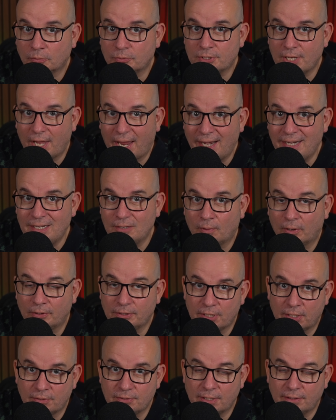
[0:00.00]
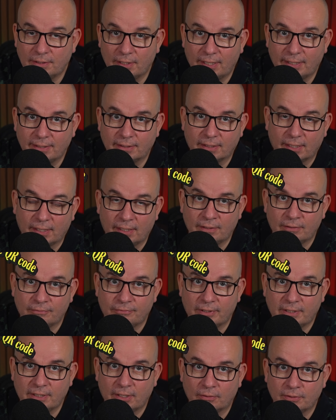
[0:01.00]
to anyone using the link in the
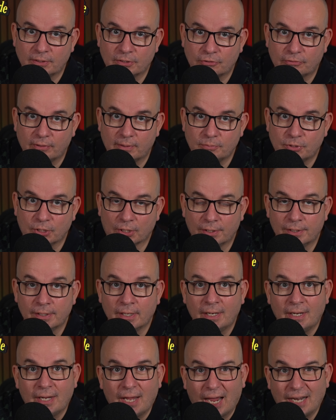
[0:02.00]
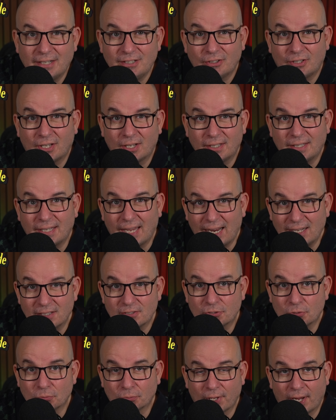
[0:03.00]
video description, and you can
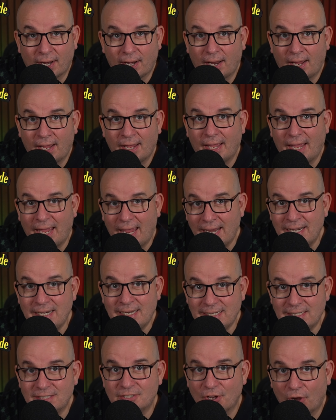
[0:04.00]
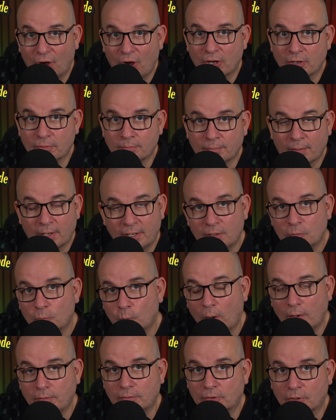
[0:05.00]
cancel that at any time and it
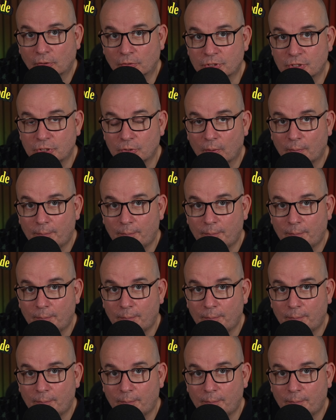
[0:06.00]
won't cost you a